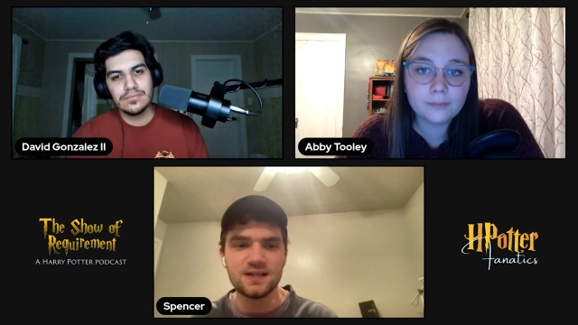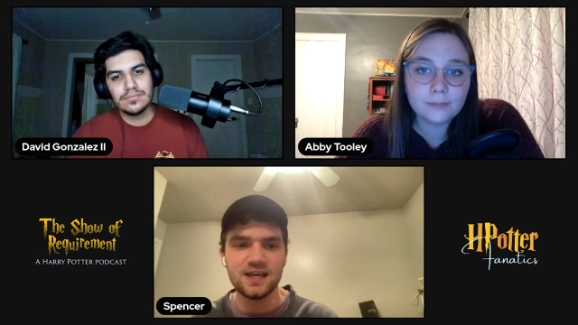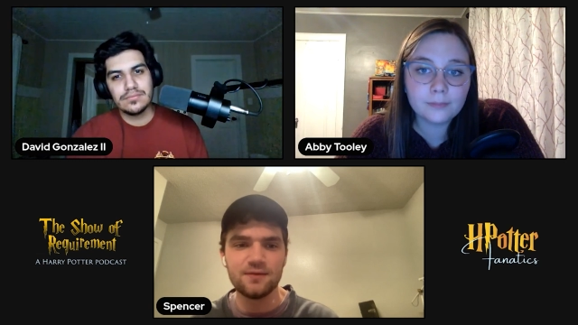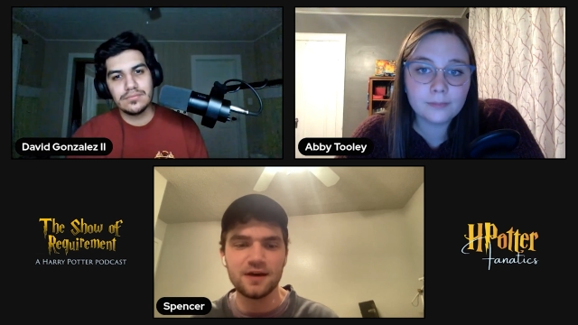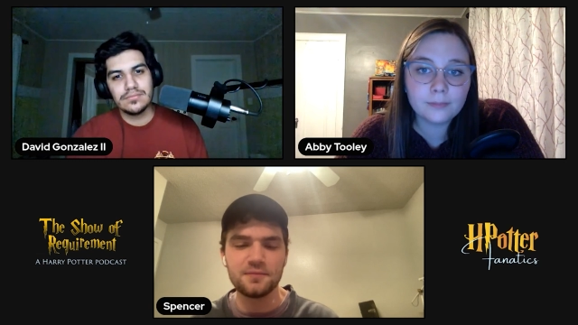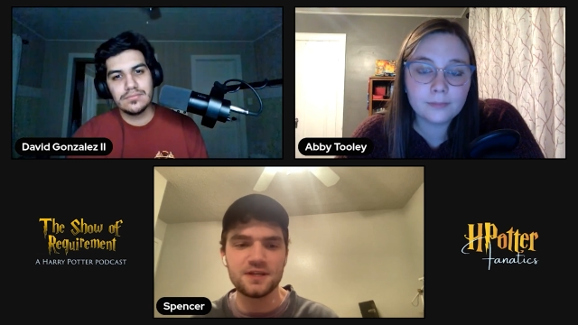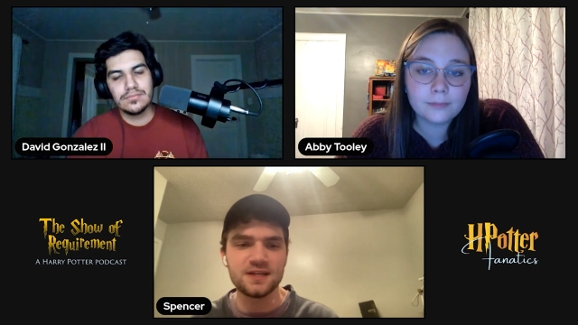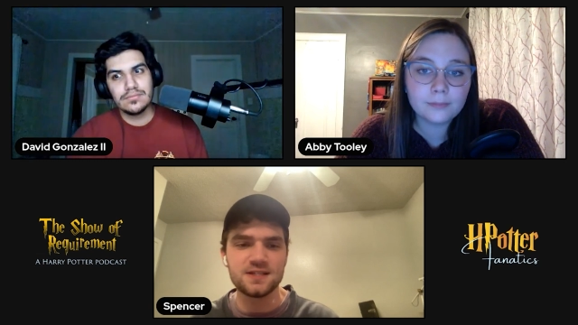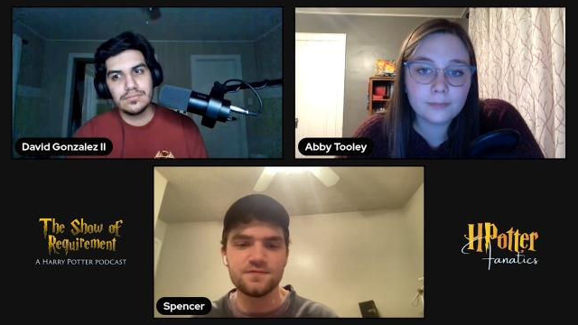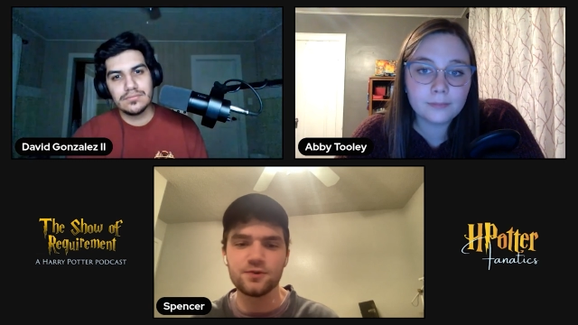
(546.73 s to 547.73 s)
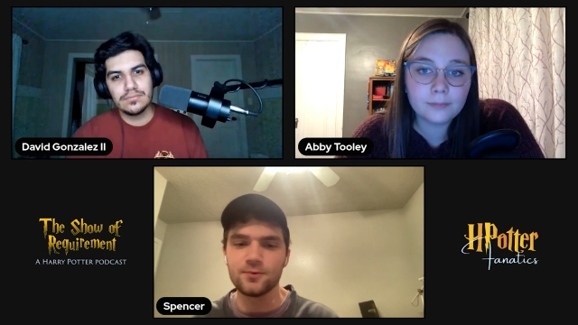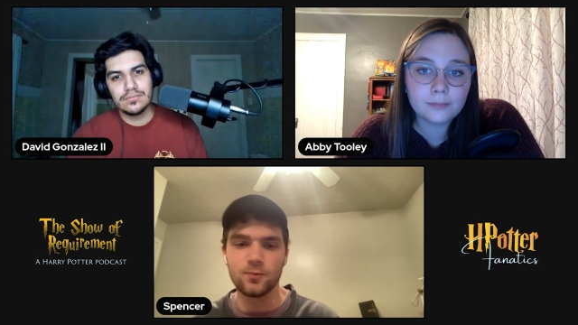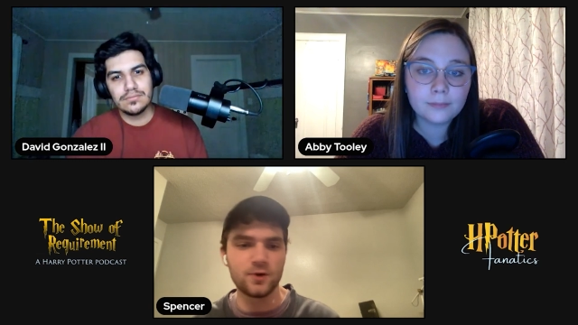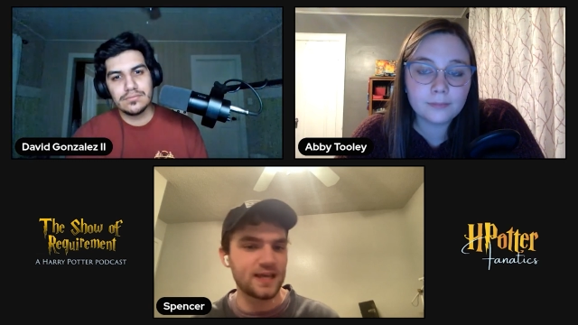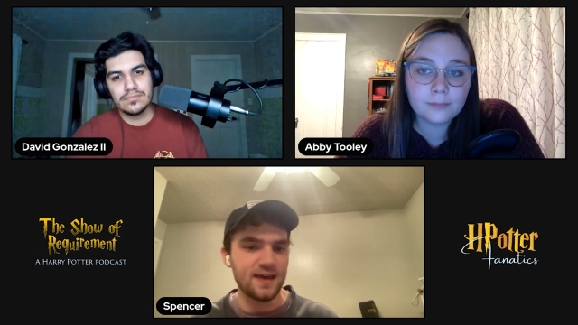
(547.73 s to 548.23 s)
Speaker 1: It might be because of your
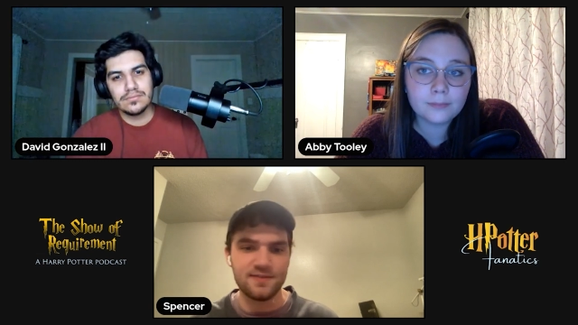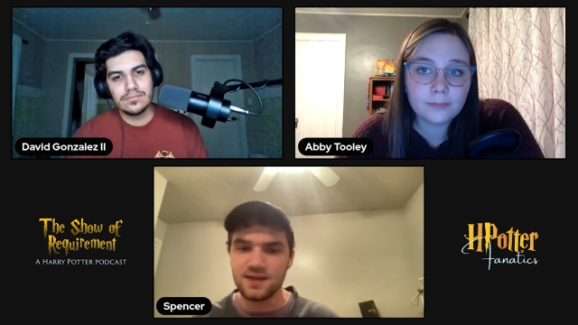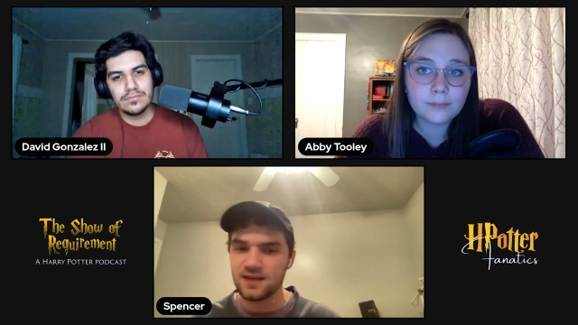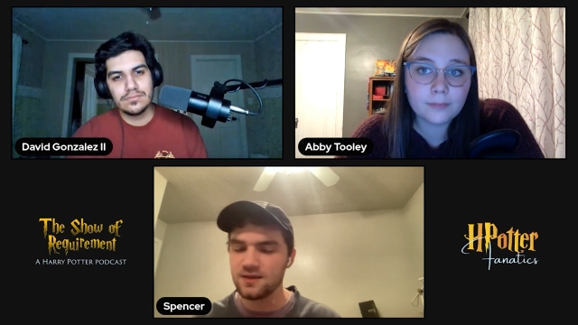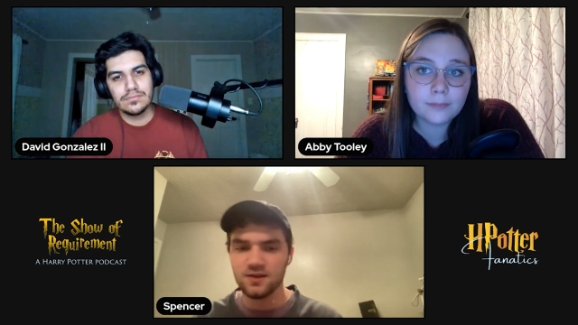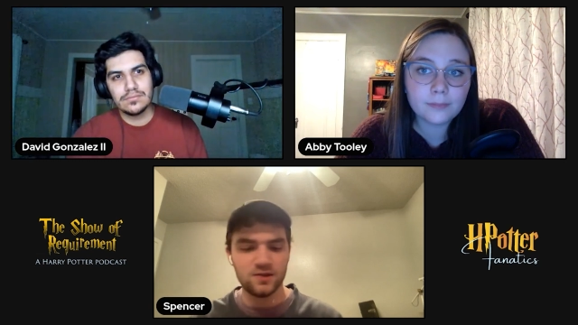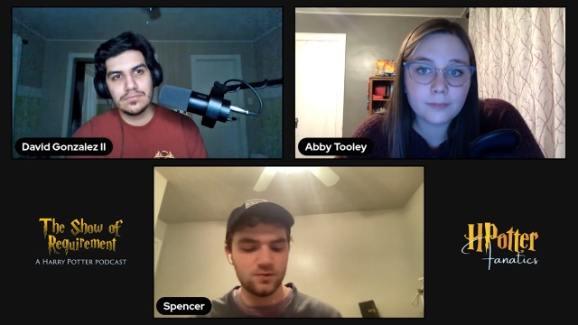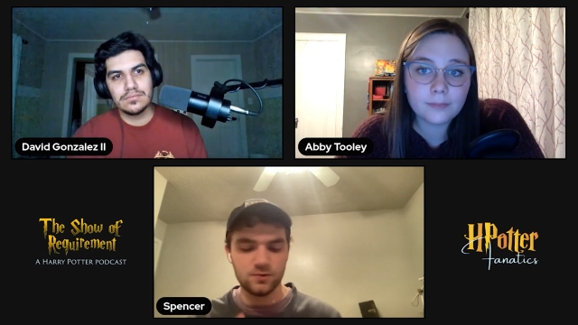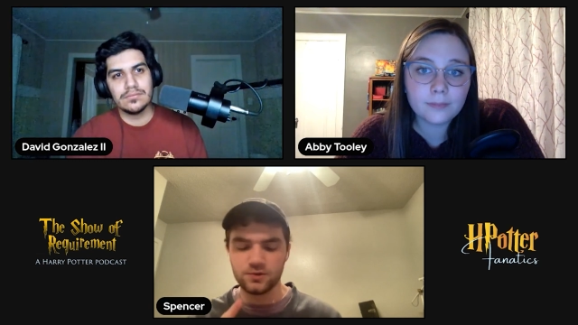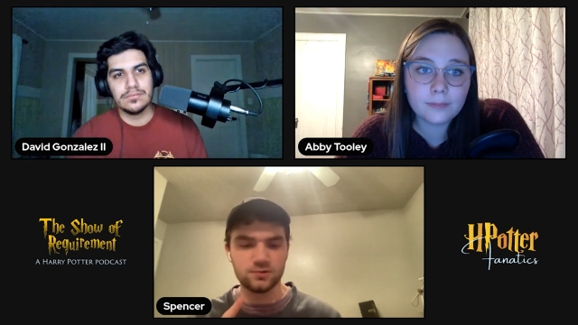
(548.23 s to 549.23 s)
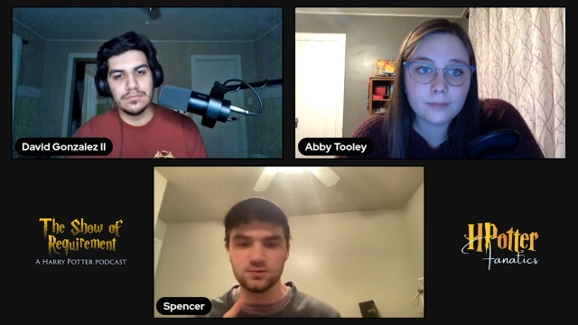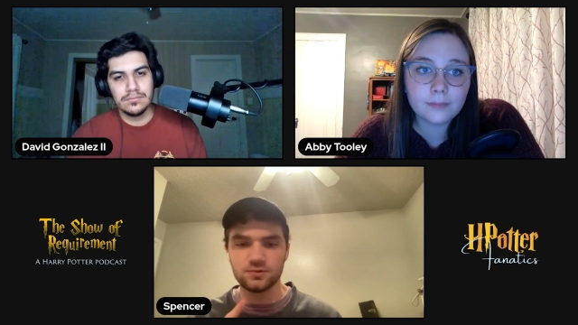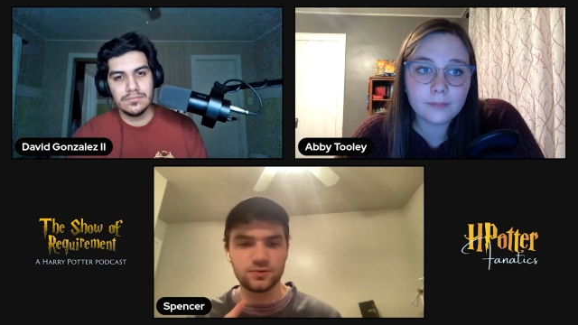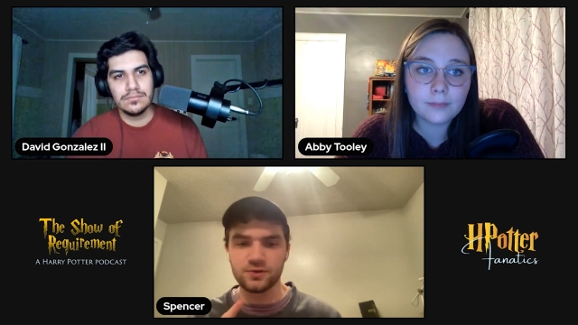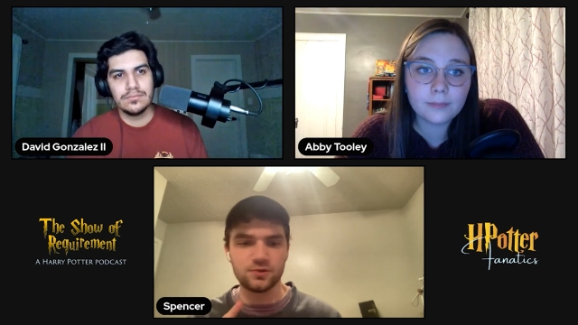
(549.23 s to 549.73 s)
work ethic or mm-hmm. your or your